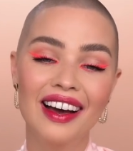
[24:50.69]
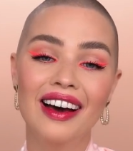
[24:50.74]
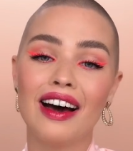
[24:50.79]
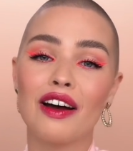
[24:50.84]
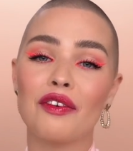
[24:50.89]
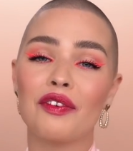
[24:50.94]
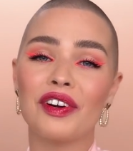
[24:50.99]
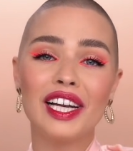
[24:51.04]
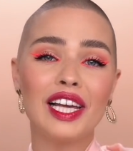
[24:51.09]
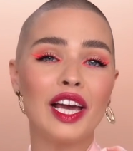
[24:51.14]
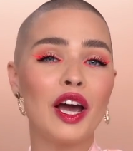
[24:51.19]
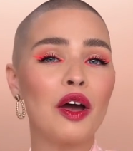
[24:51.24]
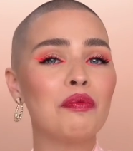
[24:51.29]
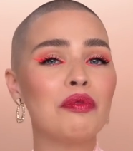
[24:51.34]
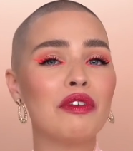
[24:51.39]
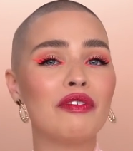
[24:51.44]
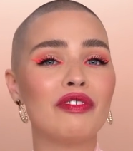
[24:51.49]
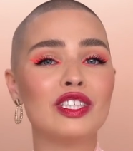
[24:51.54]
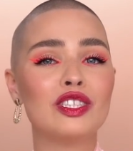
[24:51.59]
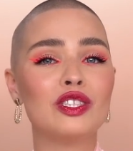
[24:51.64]
I really hope
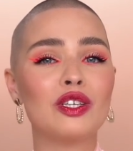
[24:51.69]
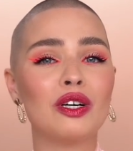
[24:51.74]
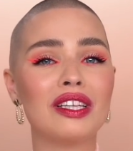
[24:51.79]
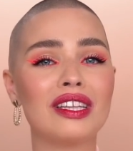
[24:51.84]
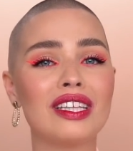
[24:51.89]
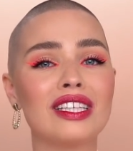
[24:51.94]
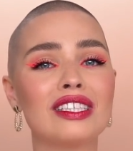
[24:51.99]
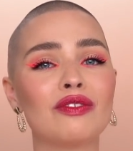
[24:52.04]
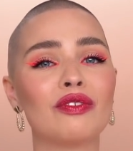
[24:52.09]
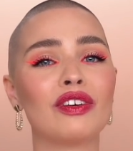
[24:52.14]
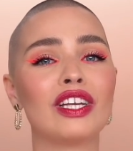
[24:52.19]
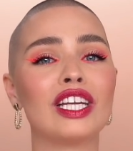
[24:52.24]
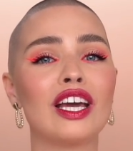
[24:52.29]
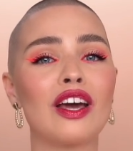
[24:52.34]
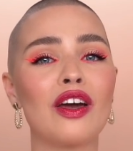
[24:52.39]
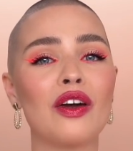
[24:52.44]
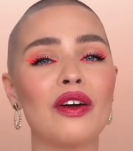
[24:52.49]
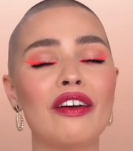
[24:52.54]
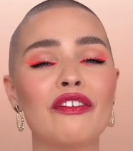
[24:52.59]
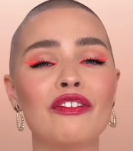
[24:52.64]
you've enjoyed this video.
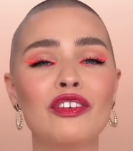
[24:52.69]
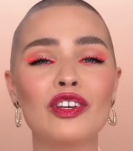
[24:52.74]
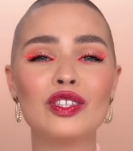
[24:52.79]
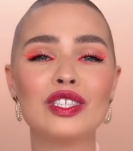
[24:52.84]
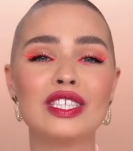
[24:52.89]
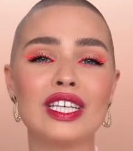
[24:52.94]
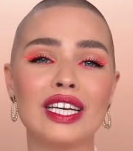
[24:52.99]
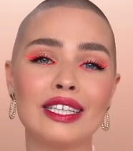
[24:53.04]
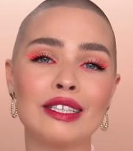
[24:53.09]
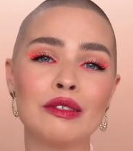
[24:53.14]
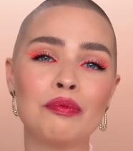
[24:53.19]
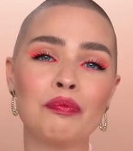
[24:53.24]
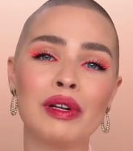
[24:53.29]
If you did,